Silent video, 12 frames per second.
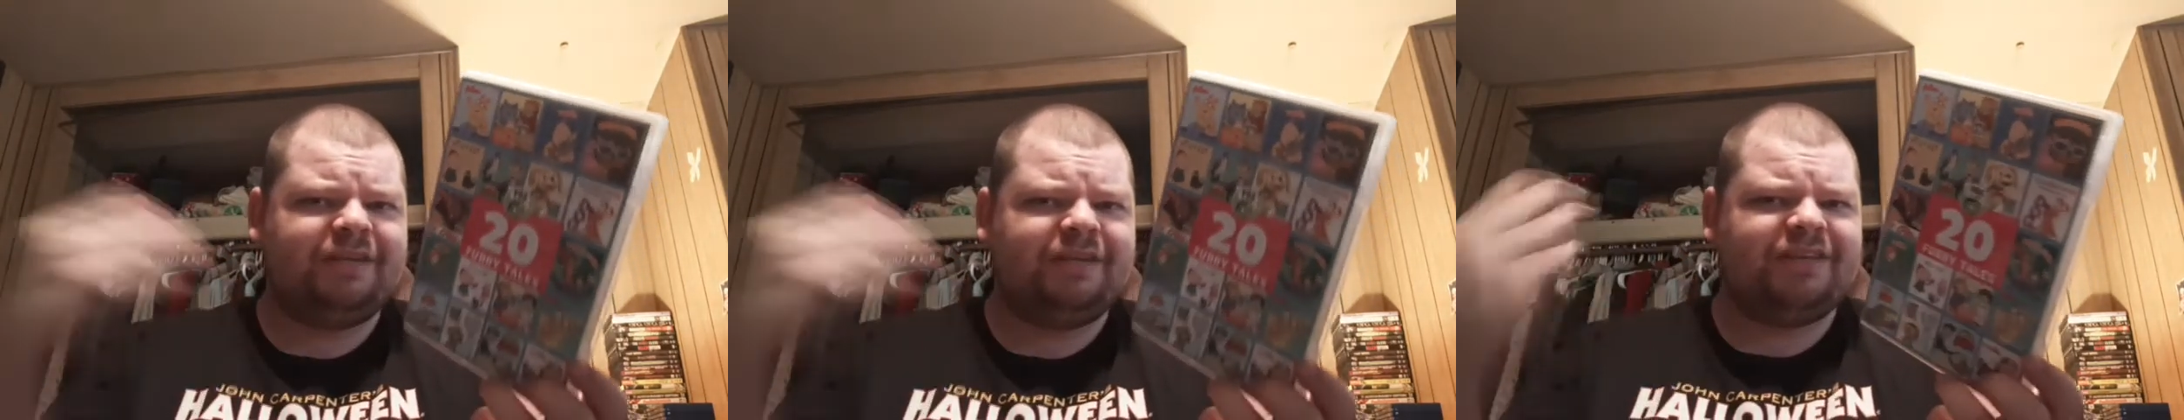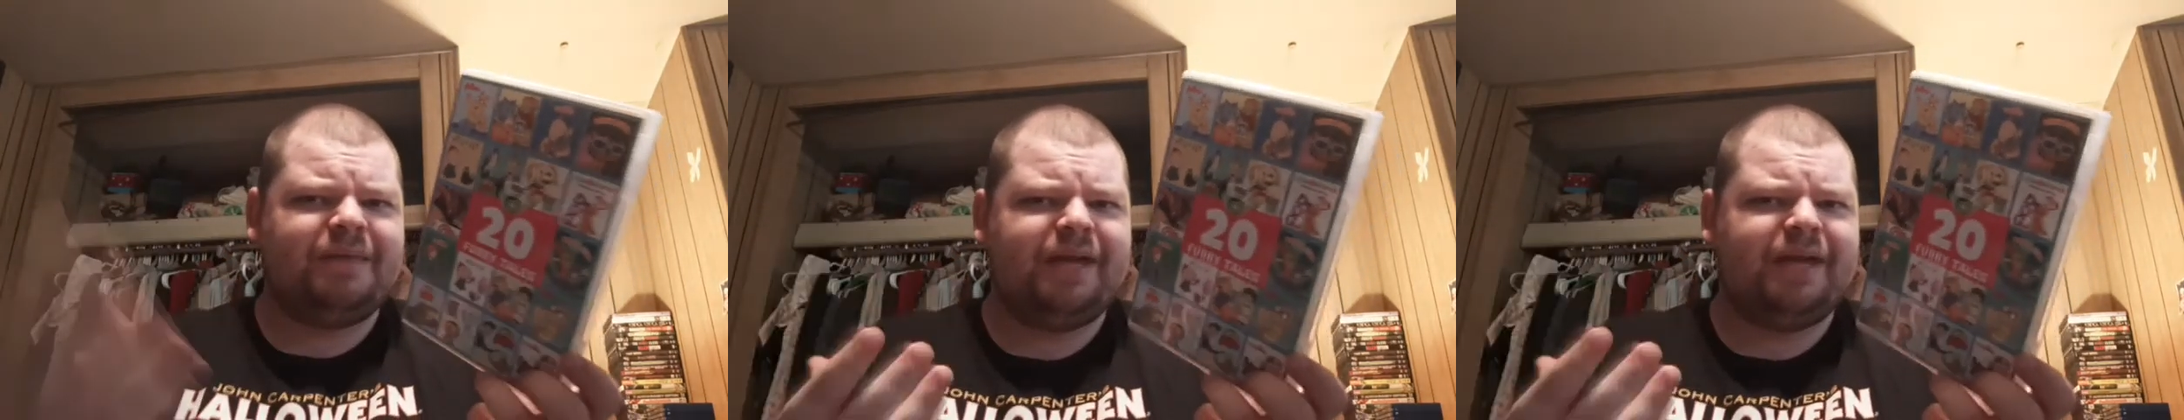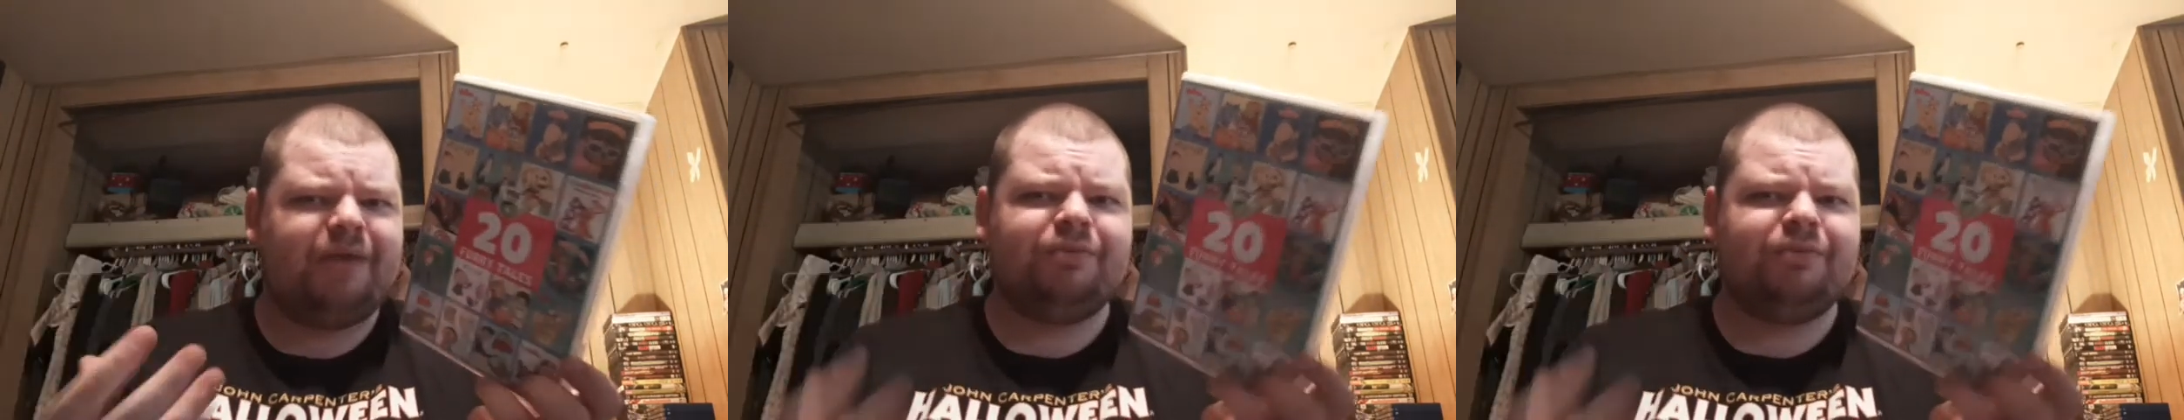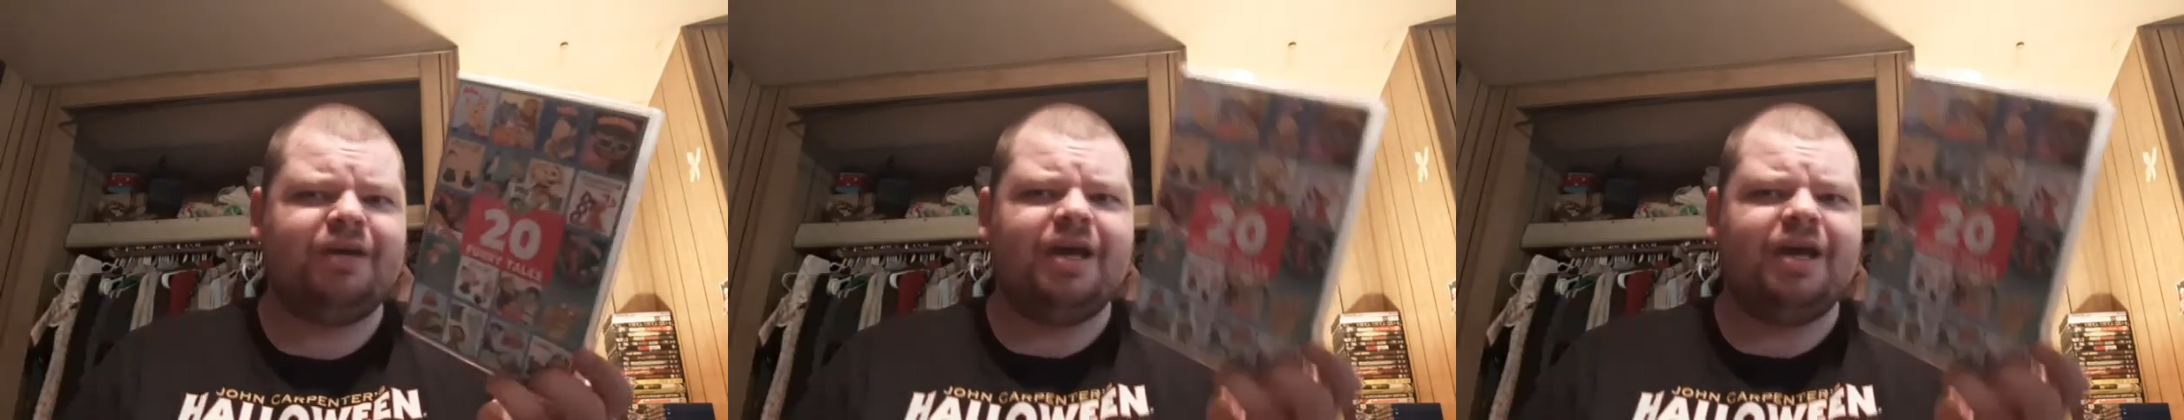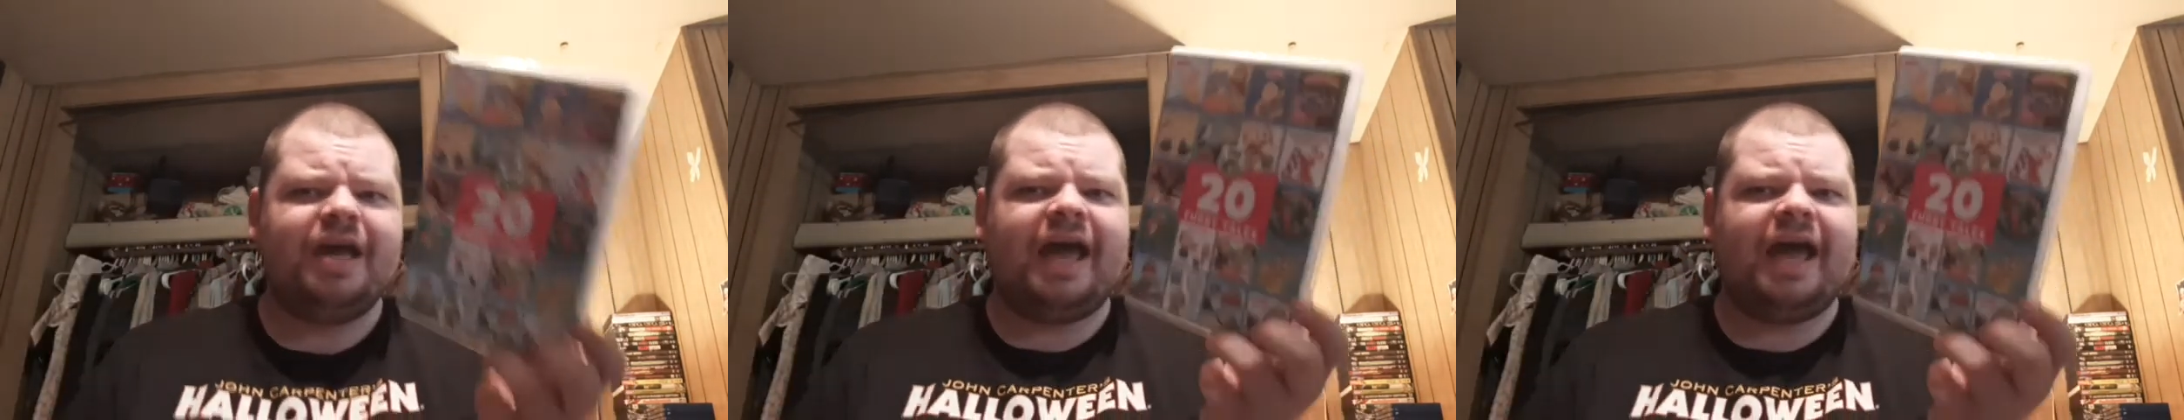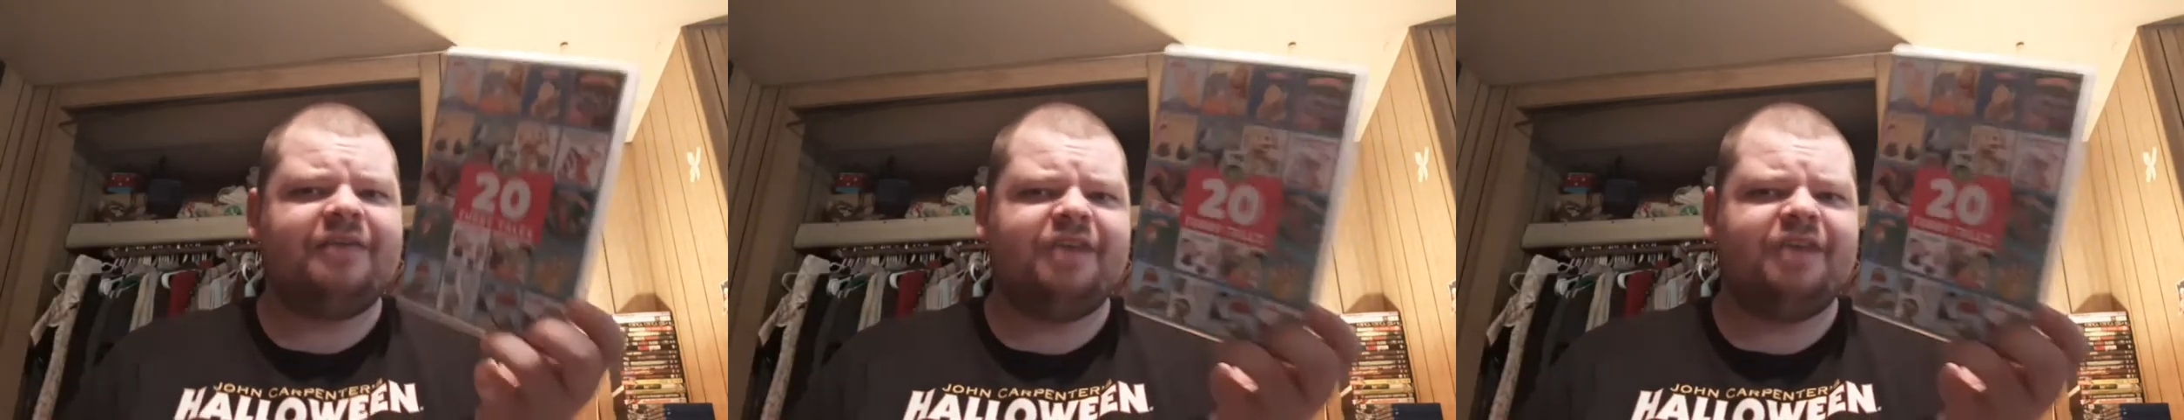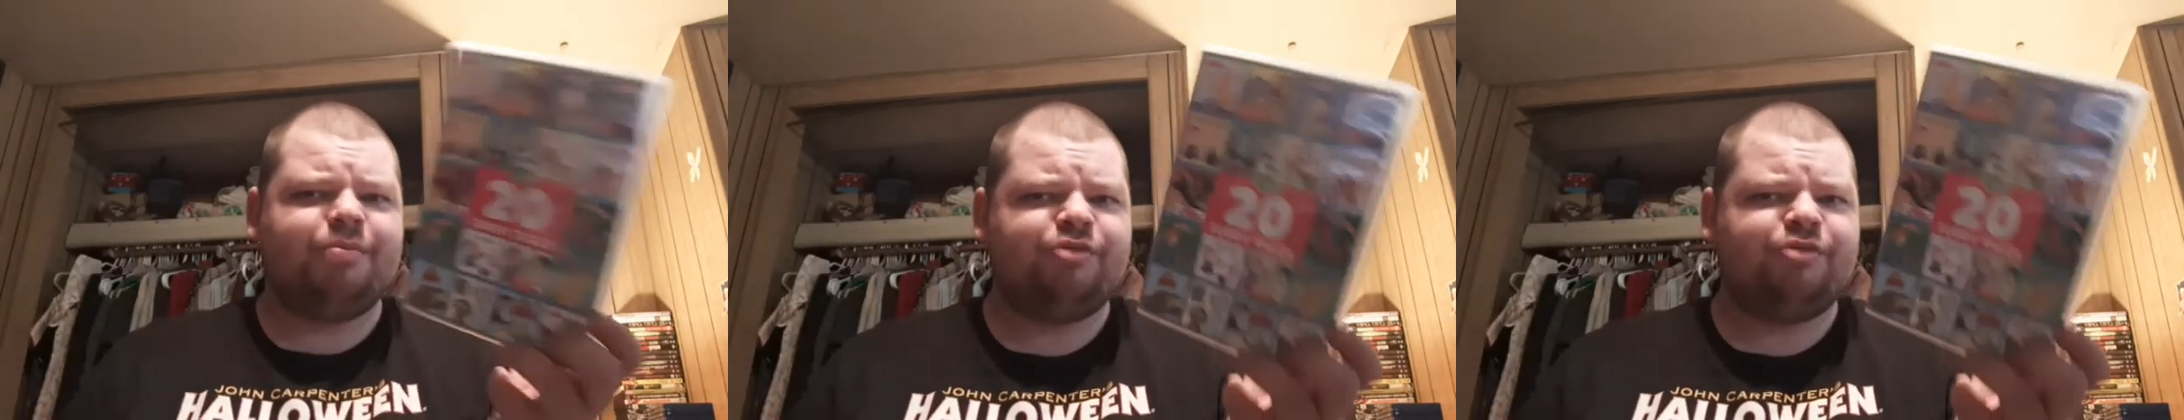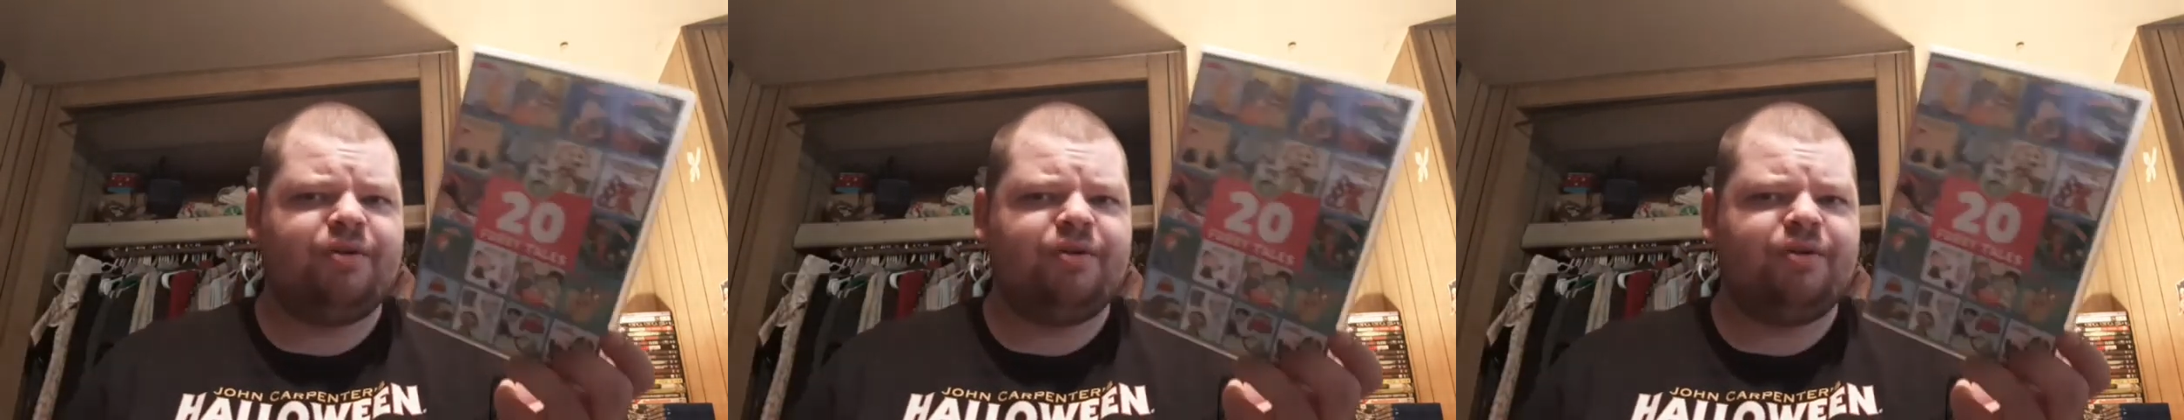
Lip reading: that's coming out. Has an episode